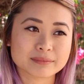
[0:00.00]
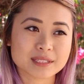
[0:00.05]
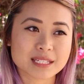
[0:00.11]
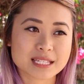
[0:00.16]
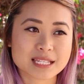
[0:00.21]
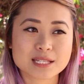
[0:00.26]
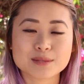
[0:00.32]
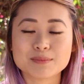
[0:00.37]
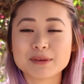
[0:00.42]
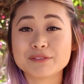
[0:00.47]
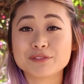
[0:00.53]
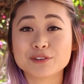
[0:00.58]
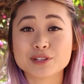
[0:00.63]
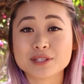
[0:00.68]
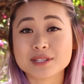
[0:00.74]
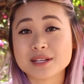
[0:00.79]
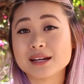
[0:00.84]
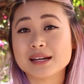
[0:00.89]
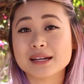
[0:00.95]
this is my
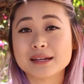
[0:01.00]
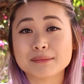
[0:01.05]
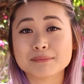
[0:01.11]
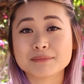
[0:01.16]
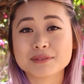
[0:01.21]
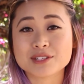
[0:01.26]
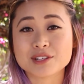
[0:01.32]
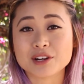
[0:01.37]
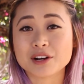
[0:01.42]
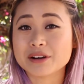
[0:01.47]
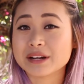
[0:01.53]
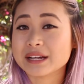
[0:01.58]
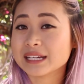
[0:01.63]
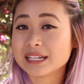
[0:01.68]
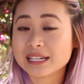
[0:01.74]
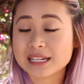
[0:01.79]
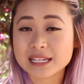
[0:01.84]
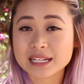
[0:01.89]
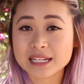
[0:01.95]
first time
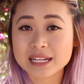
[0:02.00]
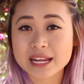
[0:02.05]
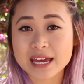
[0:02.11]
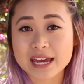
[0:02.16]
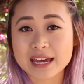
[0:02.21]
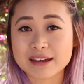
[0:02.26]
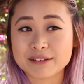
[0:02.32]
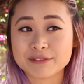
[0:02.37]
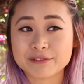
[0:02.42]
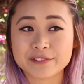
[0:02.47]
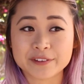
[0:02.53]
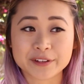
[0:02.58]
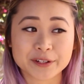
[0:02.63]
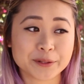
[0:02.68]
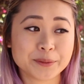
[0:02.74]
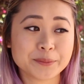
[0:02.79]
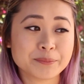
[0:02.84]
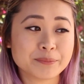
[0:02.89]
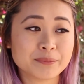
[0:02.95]
starring in a
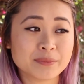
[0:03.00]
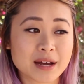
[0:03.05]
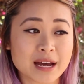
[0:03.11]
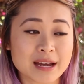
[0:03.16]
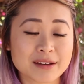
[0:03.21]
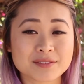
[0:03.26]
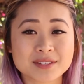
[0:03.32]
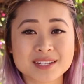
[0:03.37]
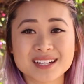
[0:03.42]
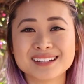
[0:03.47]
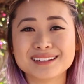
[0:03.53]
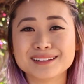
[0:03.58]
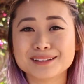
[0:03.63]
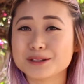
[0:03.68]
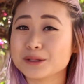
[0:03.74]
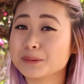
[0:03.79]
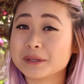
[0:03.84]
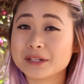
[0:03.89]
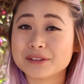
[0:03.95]
film. I've done a
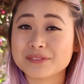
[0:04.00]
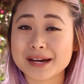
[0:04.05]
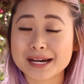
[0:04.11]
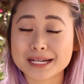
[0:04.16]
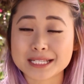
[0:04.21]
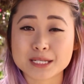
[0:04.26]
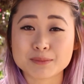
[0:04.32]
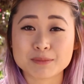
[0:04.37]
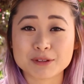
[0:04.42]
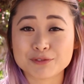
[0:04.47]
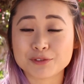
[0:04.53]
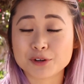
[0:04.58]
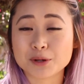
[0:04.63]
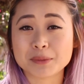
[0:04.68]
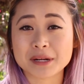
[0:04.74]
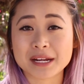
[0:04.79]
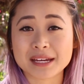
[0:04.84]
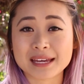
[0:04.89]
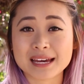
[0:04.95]
little bit of acting
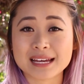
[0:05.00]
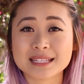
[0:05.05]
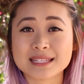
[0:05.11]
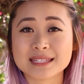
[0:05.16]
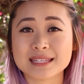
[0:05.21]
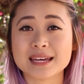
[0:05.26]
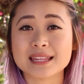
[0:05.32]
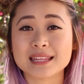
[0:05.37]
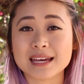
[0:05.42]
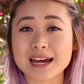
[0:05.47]
before, but I can't say